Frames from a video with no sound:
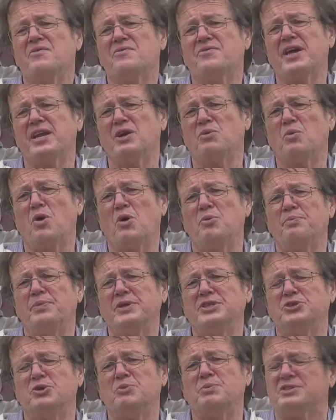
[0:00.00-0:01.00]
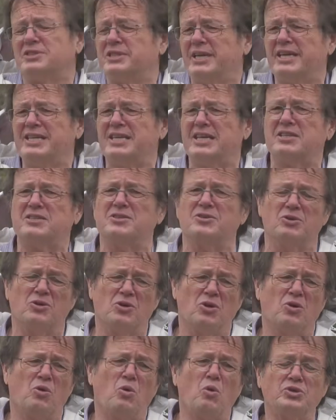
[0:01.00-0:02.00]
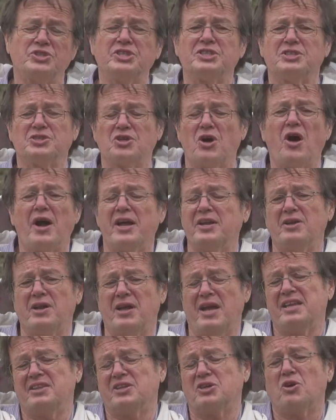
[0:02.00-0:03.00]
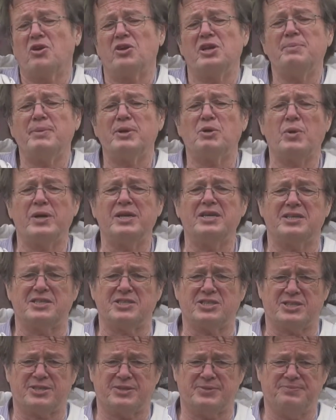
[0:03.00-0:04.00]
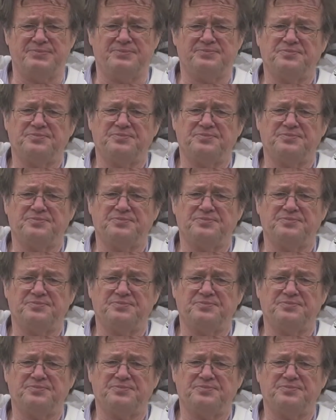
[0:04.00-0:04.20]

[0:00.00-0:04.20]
that it won't be superseded or just die and the colony be queenless.